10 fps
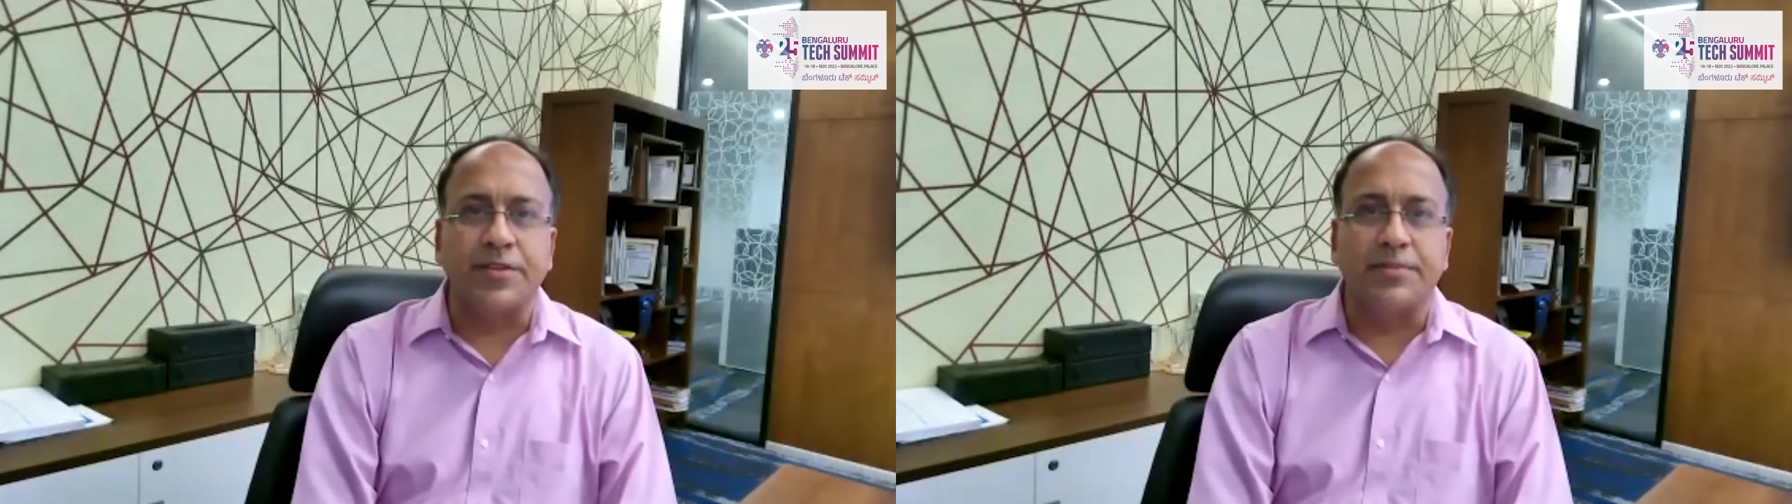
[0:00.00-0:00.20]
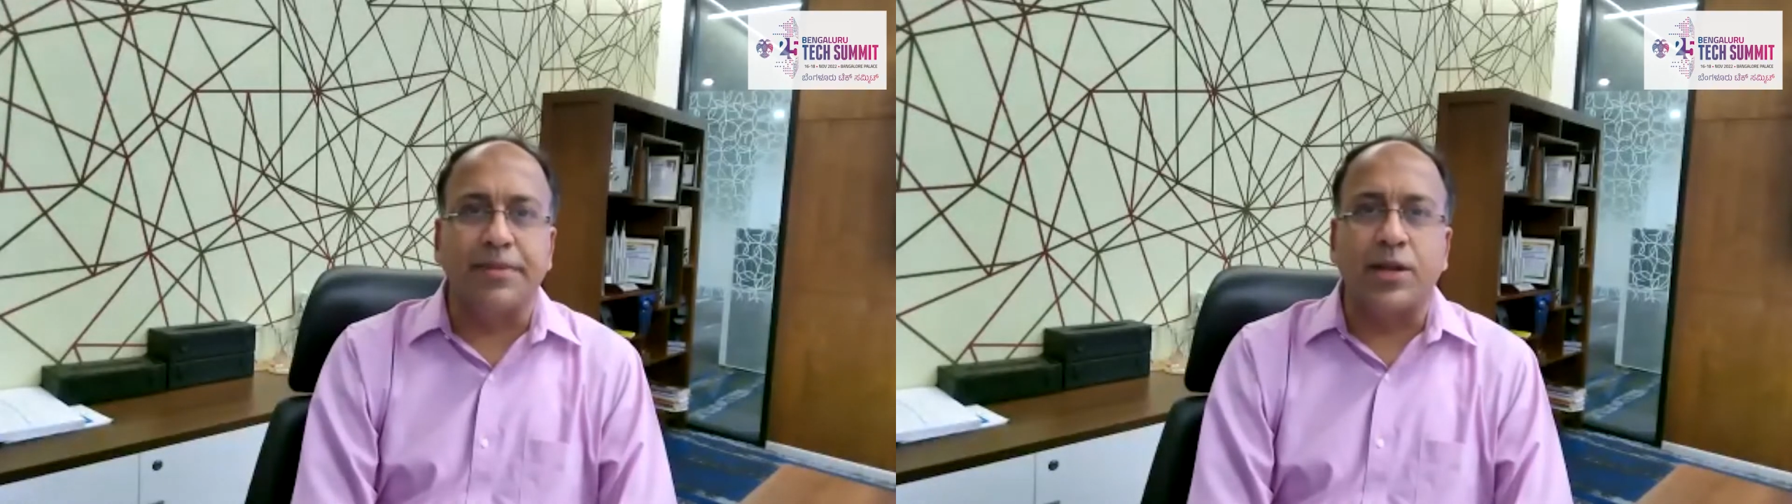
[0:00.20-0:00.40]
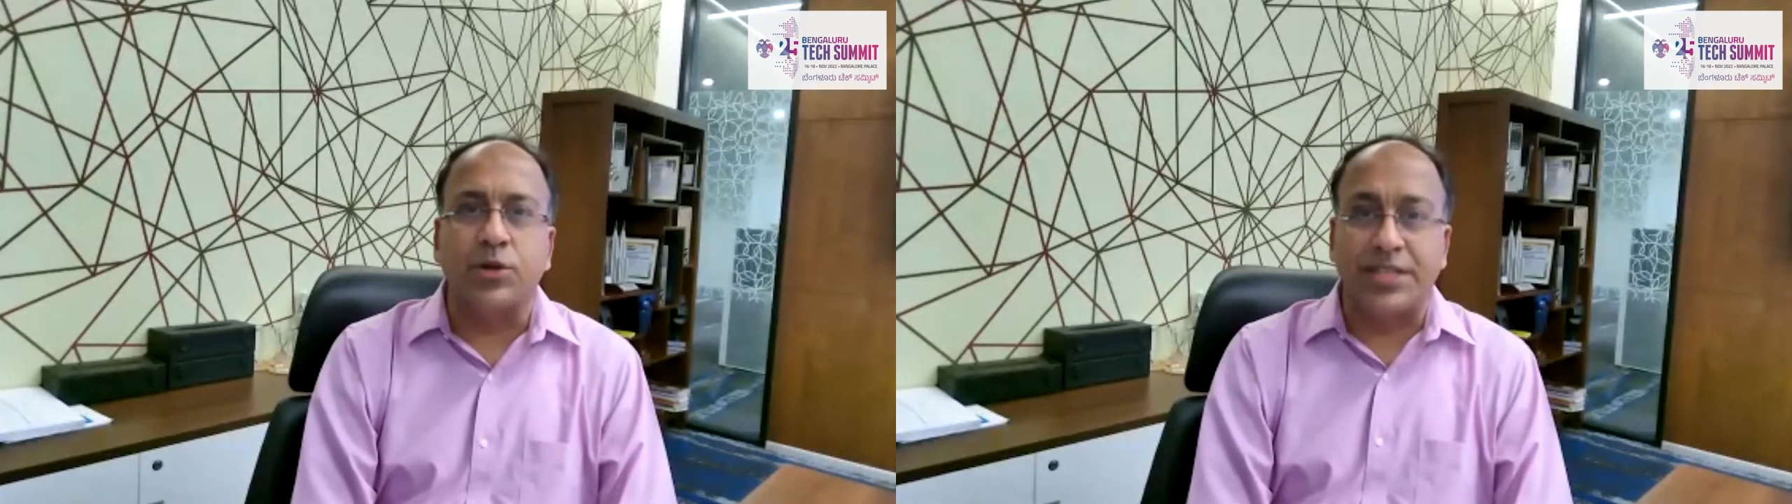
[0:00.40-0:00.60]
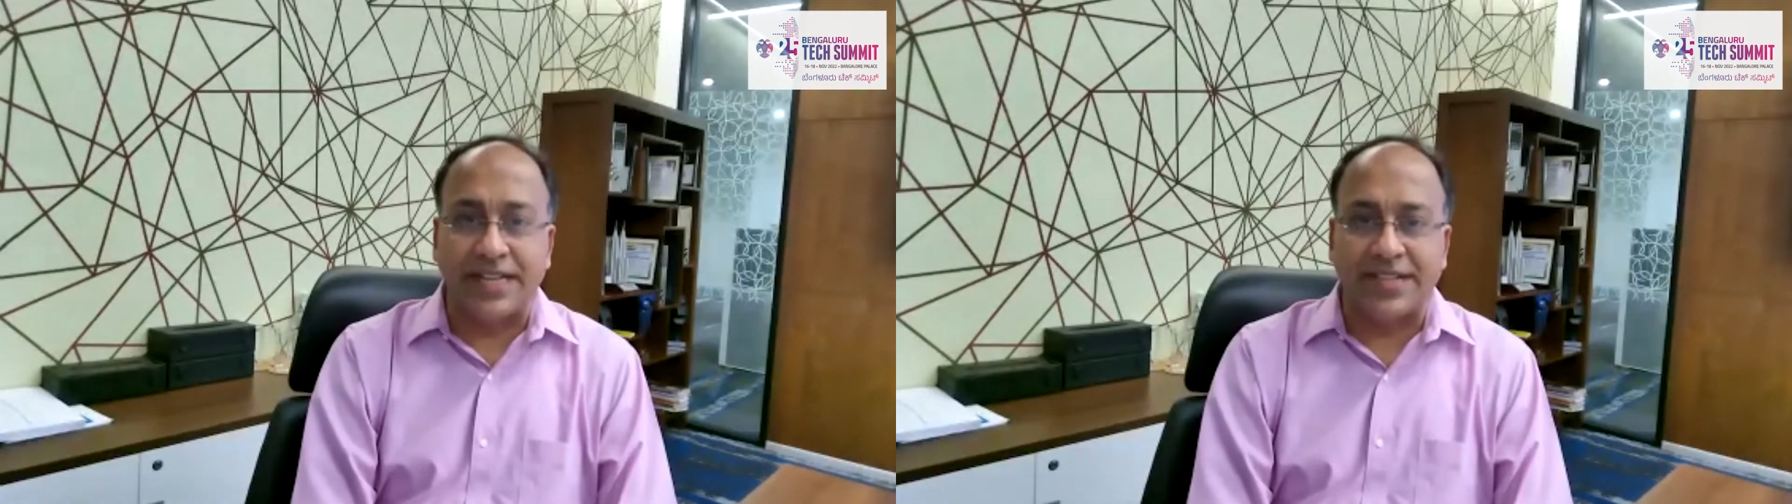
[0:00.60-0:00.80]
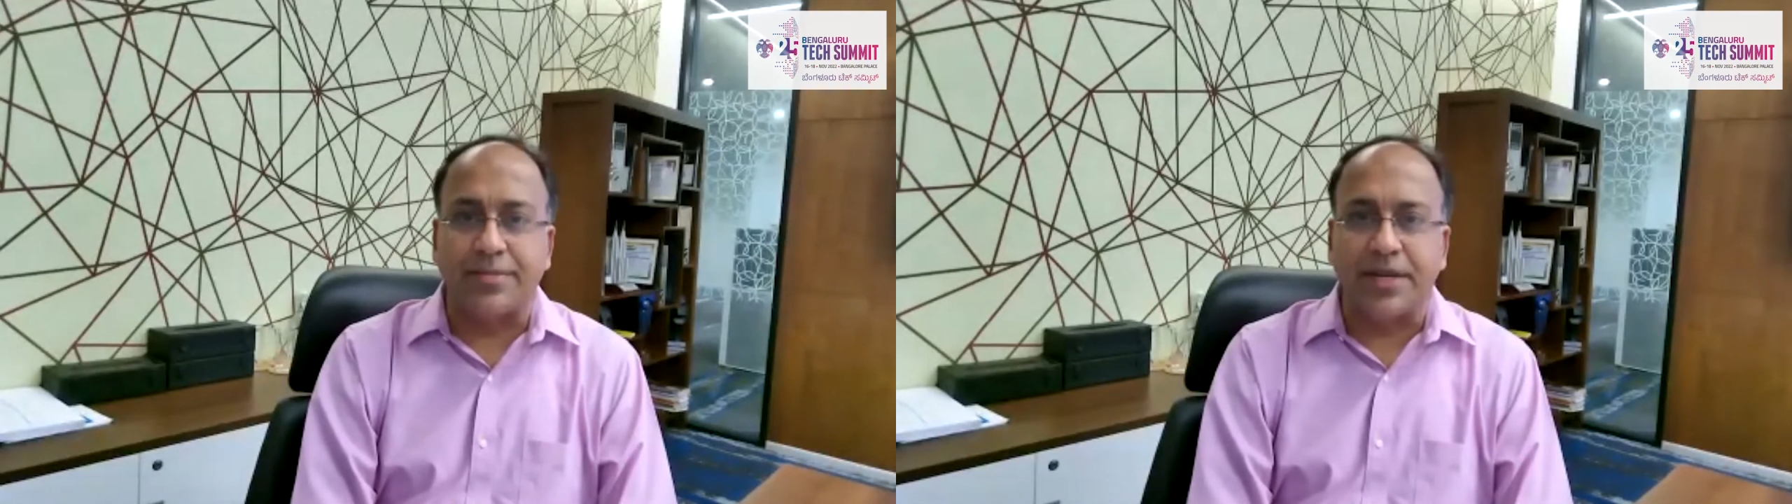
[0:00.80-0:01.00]
of the Bangalore
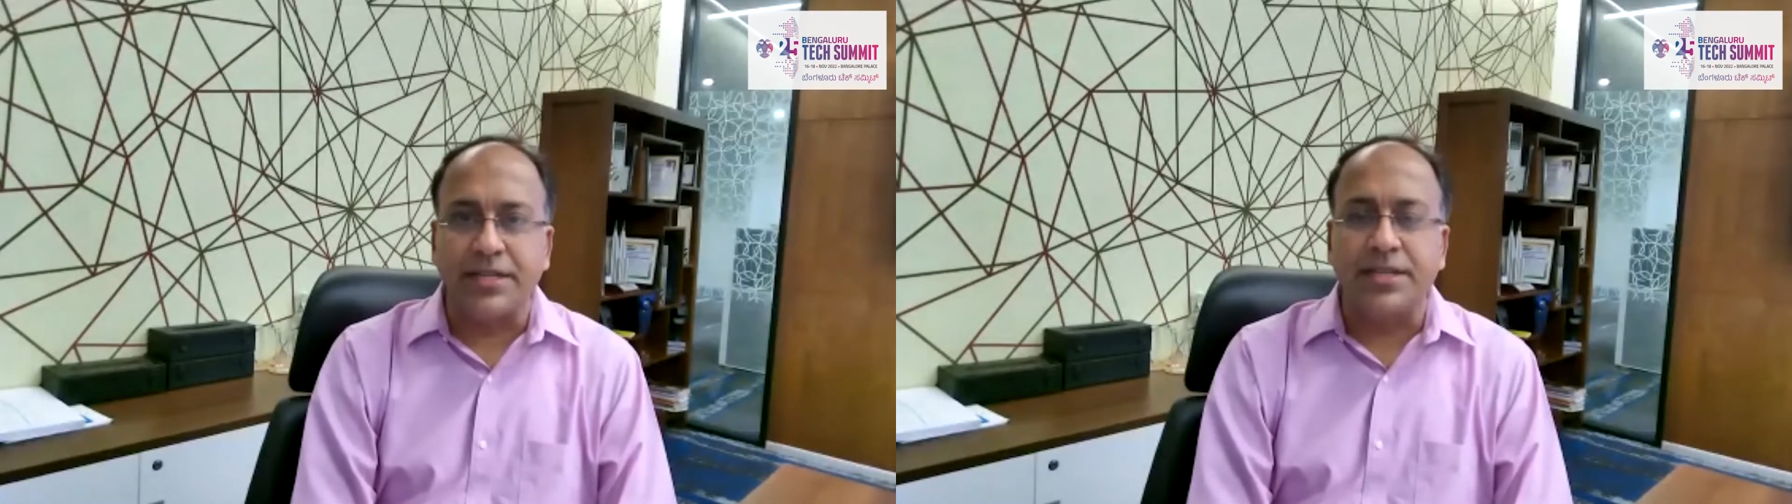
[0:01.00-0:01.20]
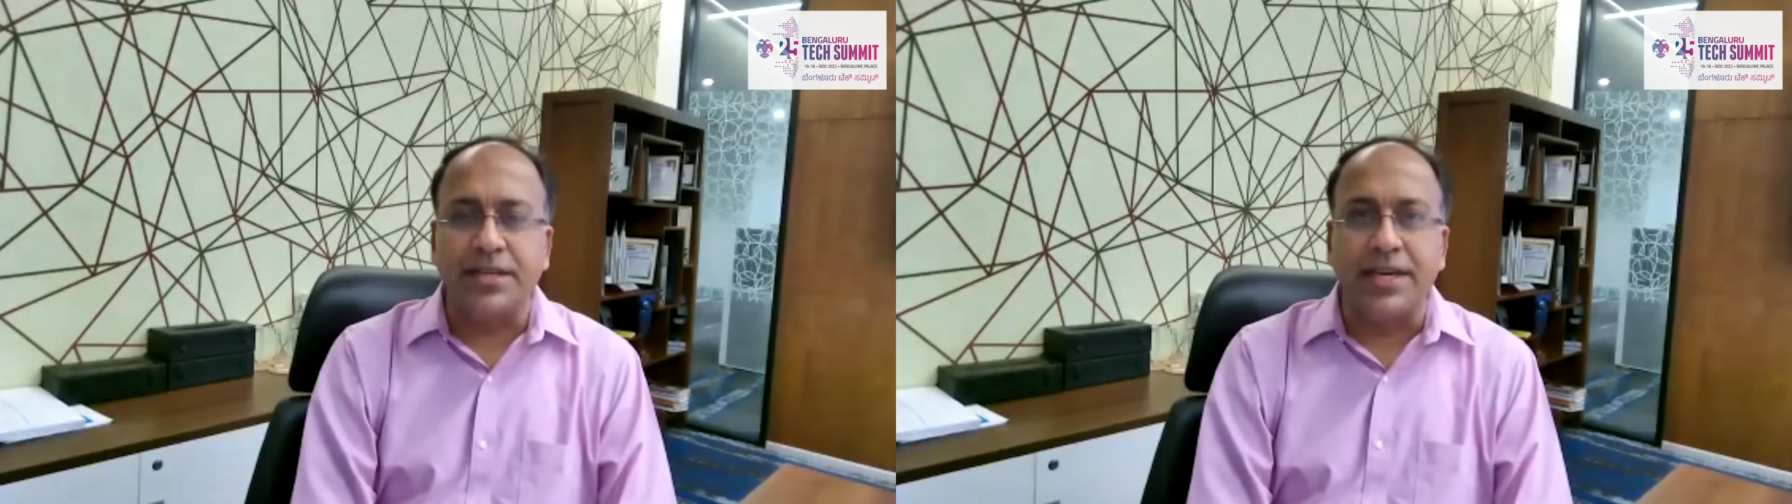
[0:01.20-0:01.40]
Tech Summit,